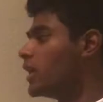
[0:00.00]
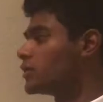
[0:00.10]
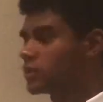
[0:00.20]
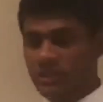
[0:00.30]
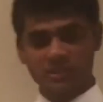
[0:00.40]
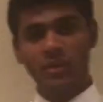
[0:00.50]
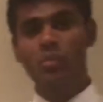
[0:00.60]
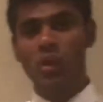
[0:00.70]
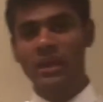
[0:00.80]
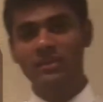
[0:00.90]
So there's some
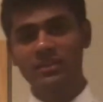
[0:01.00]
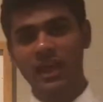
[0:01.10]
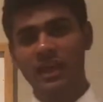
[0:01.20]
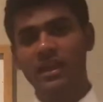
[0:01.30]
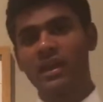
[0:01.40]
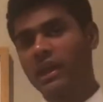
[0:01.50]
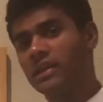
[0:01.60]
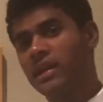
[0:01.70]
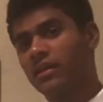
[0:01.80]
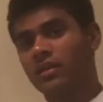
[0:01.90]
ways that a
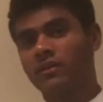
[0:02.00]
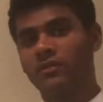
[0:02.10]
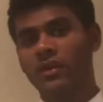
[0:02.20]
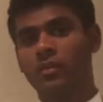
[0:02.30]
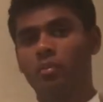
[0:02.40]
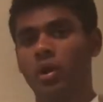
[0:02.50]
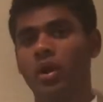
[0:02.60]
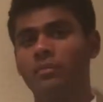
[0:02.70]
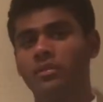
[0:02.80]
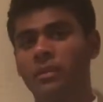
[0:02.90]
narrative
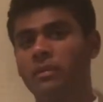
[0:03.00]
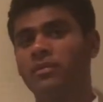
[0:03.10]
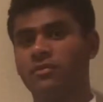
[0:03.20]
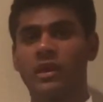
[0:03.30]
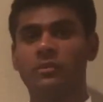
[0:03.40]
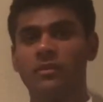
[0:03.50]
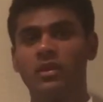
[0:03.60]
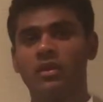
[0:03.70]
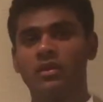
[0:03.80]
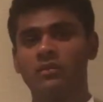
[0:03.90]
prompt may be framed
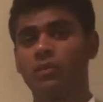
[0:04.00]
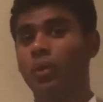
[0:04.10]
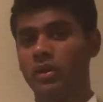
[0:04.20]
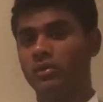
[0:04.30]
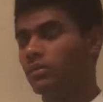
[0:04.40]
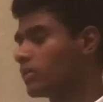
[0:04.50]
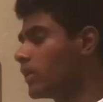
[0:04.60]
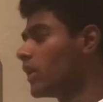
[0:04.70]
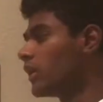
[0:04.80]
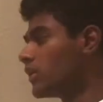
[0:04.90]
for you.
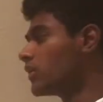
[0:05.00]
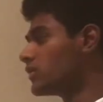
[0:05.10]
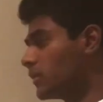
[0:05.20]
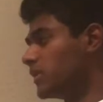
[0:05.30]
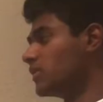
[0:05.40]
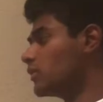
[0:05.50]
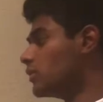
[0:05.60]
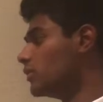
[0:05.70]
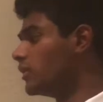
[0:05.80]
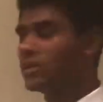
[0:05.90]
Some of these
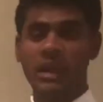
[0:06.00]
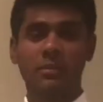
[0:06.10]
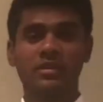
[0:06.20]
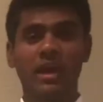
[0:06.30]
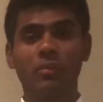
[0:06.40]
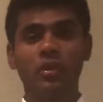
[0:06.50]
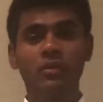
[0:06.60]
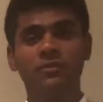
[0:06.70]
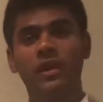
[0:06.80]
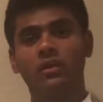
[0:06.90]
include name a time when you
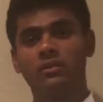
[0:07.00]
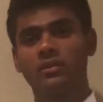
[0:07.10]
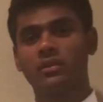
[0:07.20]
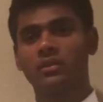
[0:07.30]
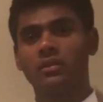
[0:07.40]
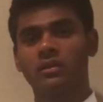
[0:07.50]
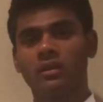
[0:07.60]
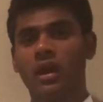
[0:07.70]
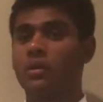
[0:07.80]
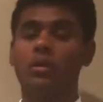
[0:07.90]
felt,
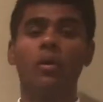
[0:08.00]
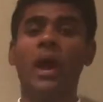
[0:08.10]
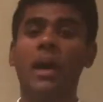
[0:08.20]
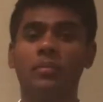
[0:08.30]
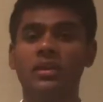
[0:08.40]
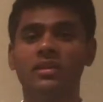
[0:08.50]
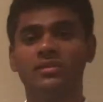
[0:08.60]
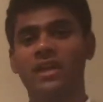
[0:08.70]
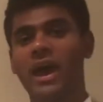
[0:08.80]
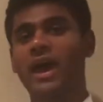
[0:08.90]
I don't know, happy,
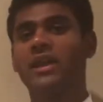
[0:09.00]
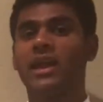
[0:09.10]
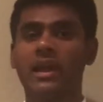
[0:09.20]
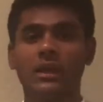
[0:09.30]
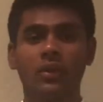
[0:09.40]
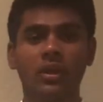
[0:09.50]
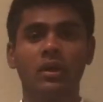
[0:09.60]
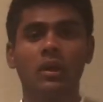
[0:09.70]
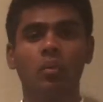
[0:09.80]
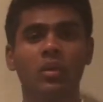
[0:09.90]
sad, angry,
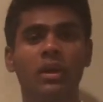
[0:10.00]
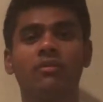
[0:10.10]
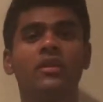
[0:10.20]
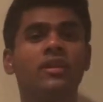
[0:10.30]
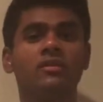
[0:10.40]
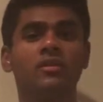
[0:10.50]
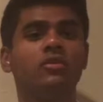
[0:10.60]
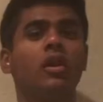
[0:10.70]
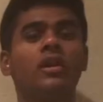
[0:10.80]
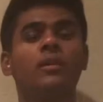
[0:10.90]
whatever it is. You're
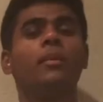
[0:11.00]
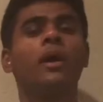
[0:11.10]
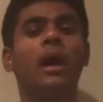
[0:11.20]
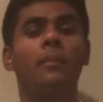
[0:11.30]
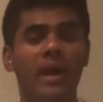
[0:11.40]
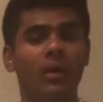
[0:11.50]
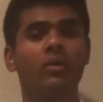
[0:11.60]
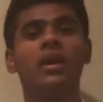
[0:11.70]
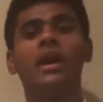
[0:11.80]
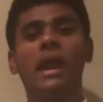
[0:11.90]
talking
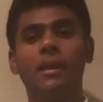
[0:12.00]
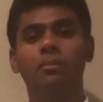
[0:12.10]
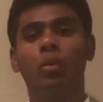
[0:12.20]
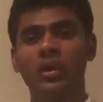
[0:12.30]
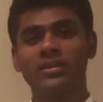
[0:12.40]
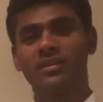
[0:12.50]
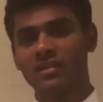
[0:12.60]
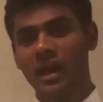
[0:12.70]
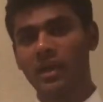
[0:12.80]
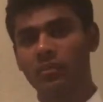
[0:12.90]
about a point in
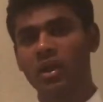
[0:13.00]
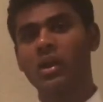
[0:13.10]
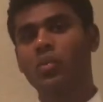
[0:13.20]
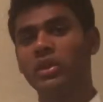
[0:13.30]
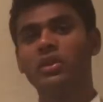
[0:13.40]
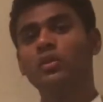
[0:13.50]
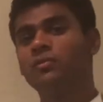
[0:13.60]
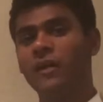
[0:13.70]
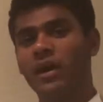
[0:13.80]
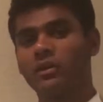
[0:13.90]
time when you
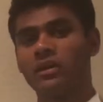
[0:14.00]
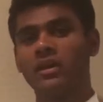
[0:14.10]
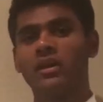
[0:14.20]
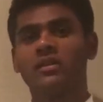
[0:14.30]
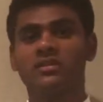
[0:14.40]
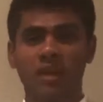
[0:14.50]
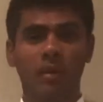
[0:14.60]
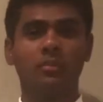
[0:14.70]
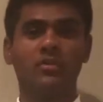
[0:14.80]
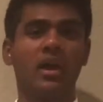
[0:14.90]
felt
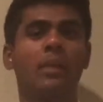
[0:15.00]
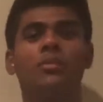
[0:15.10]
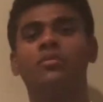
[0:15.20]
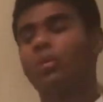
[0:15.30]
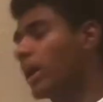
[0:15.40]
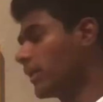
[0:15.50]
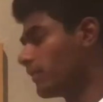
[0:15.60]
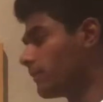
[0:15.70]
some type of way.